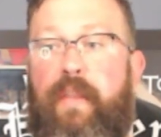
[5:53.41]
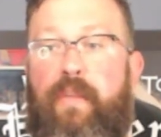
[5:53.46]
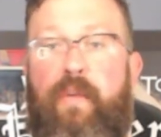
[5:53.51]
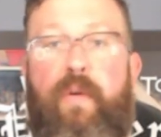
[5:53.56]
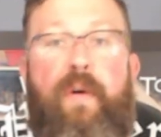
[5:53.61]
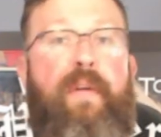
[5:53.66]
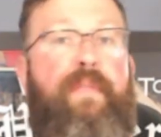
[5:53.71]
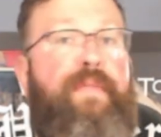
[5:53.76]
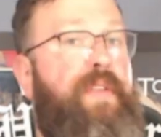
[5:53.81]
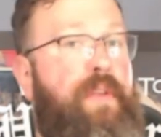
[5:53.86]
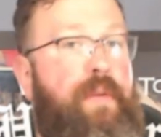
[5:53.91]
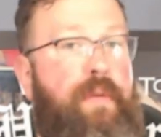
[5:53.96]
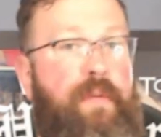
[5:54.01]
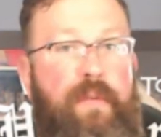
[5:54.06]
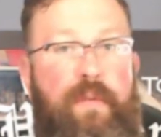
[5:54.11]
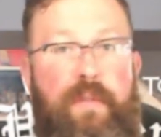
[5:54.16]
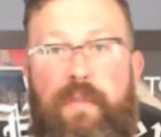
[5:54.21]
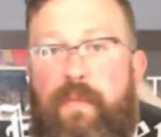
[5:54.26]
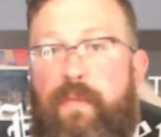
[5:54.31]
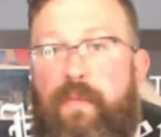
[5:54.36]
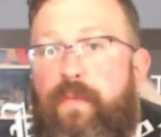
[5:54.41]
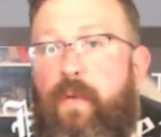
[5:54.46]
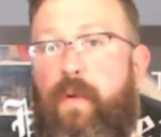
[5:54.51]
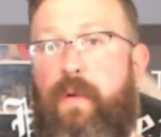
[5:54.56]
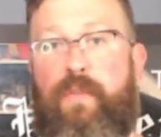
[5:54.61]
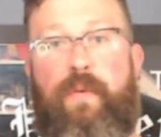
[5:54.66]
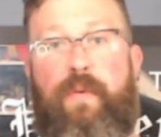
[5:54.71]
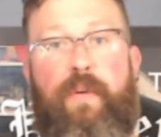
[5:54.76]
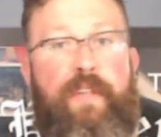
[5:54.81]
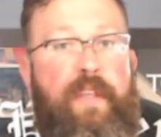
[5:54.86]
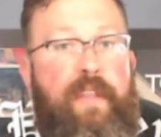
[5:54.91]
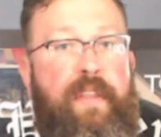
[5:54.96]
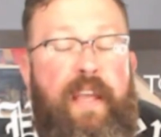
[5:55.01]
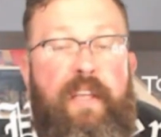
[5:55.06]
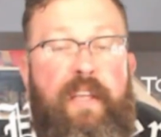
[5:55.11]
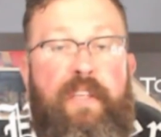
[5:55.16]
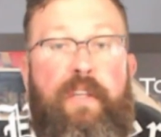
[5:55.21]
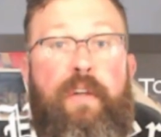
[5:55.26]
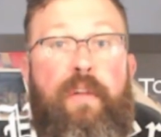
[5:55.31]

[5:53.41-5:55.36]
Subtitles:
they're often used for all sorts of things,